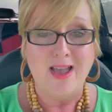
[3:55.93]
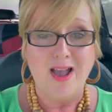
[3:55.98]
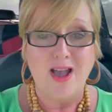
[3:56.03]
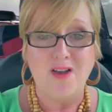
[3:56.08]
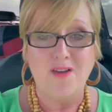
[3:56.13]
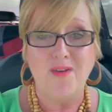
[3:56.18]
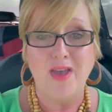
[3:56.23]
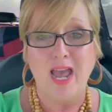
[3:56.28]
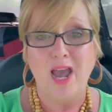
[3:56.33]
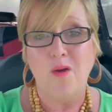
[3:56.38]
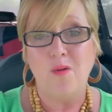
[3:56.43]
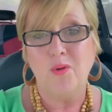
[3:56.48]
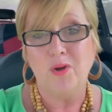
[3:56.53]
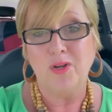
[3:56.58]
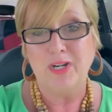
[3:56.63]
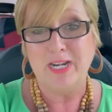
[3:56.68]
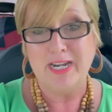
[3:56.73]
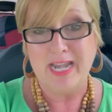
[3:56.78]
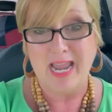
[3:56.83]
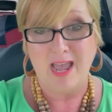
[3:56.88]
of how we're
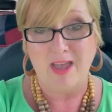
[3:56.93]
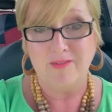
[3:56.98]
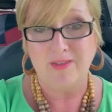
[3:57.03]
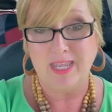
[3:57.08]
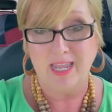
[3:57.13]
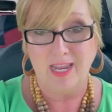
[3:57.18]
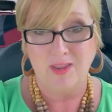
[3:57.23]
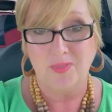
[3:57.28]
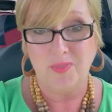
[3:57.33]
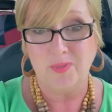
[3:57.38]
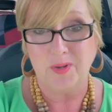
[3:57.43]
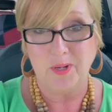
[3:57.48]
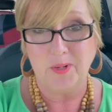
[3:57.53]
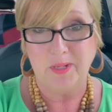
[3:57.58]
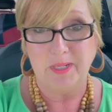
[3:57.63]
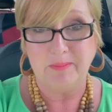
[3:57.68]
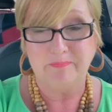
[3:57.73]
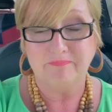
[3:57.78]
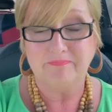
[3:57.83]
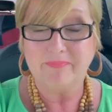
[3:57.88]
going to navigate through
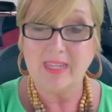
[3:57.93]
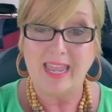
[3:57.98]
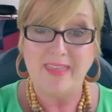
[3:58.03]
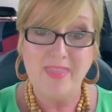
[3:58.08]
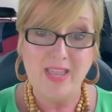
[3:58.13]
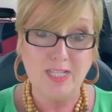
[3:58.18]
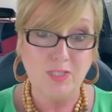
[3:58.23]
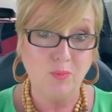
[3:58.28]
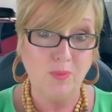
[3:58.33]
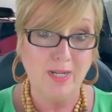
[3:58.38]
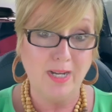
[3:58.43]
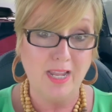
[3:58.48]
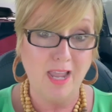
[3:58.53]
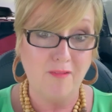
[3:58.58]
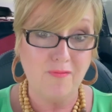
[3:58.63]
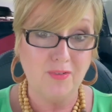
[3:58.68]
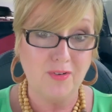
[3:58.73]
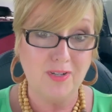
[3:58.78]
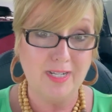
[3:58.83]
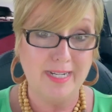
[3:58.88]
it. And that's what I
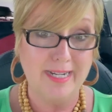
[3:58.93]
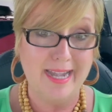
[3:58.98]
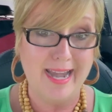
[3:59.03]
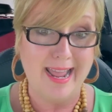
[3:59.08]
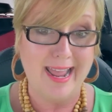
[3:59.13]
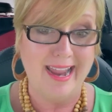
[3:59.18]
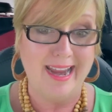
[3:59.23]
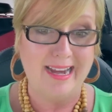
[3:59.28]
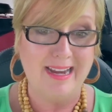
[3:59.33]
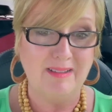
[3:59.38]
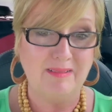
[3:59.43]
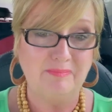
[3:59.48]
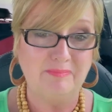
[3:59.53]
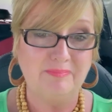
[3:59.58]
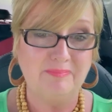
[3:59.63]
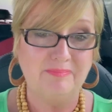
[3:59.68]
got for you today.